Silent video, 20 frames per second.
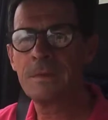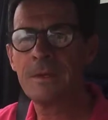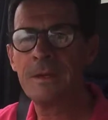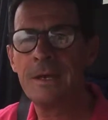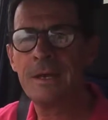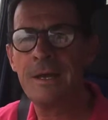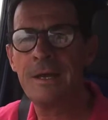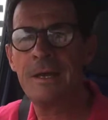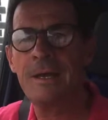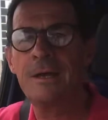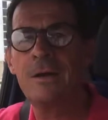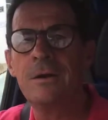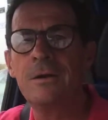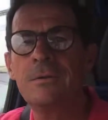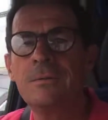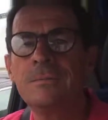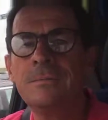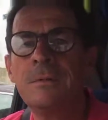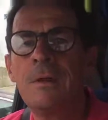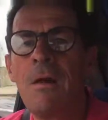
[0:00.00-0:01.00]
now,
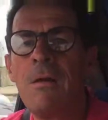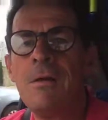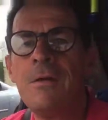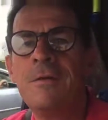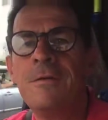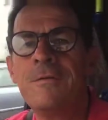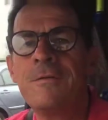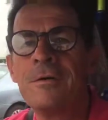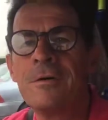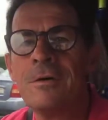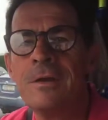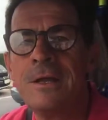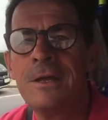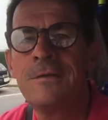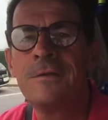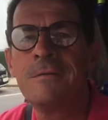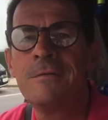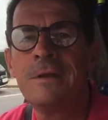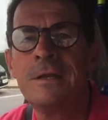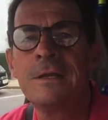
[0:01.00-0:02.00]
so let's
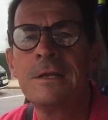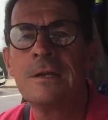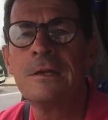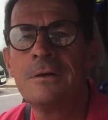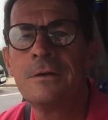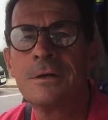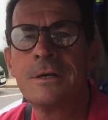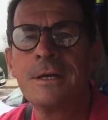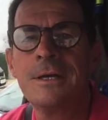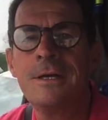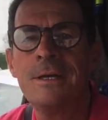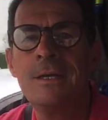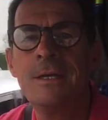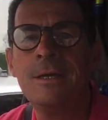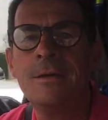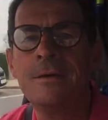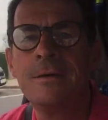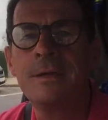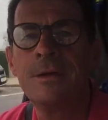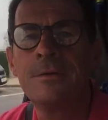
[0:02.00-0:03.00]
have a little look in
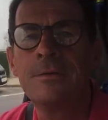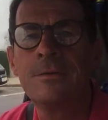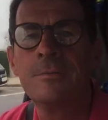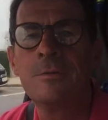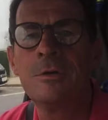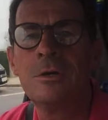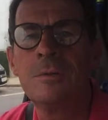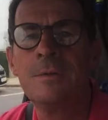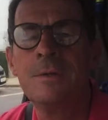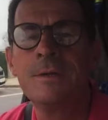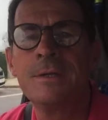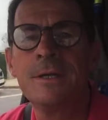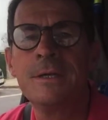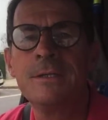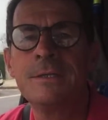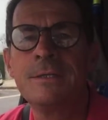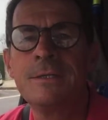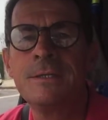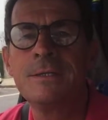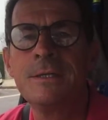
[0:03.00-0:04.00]
here now at the moment
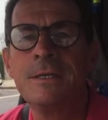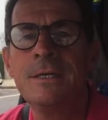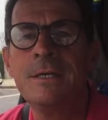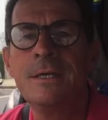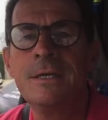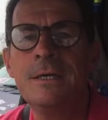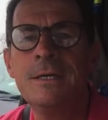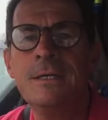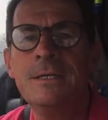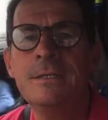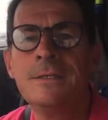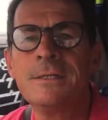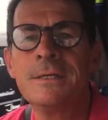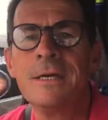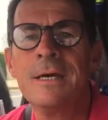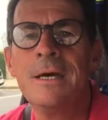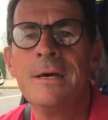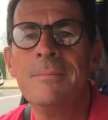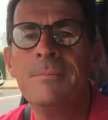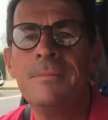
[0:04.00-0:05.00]
and see is
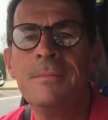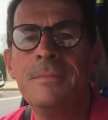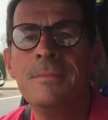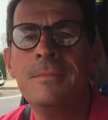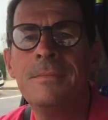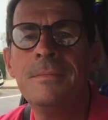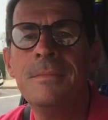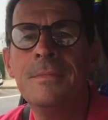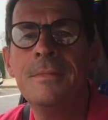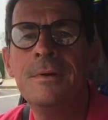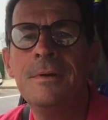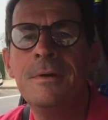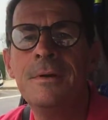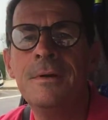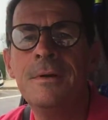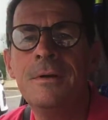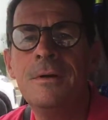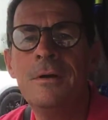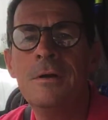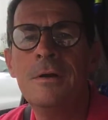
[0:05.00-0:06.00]
um,
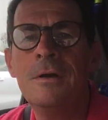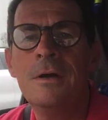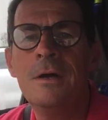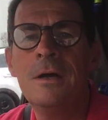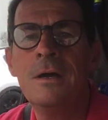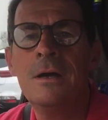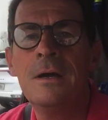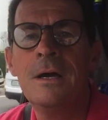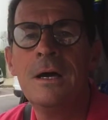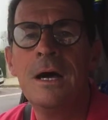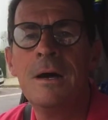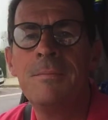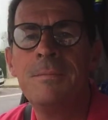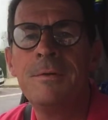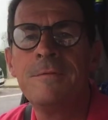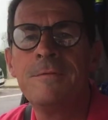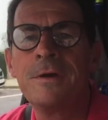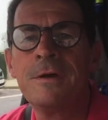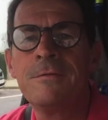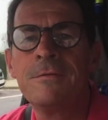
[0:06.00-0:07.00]
happy
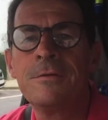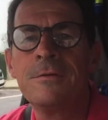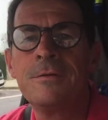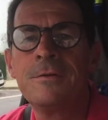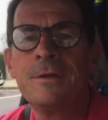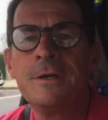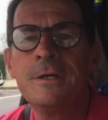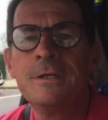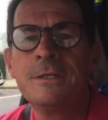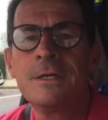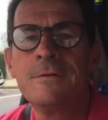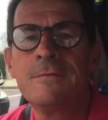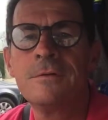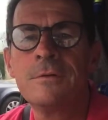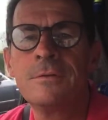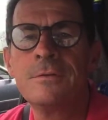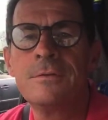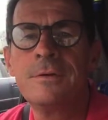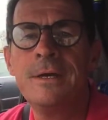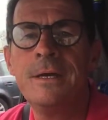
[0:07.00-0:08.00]
500 days
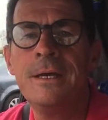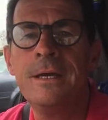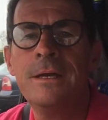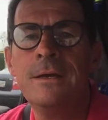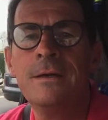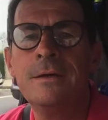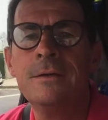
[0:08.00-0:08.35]
everyone Ray,